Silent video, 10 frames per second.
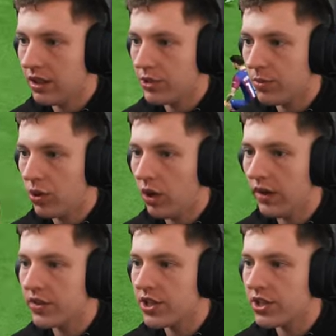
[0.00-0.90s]
Nice ball.
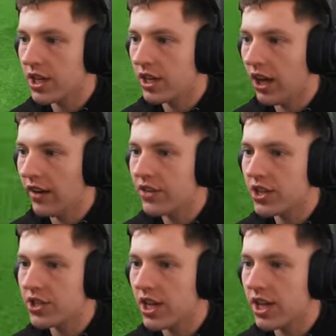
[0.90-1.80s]
Iversen's in.
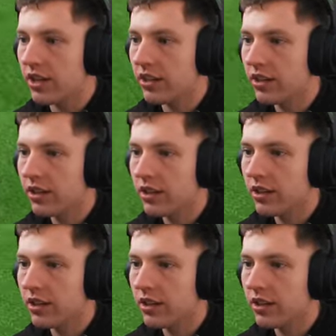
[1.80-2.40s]
Iversen's in.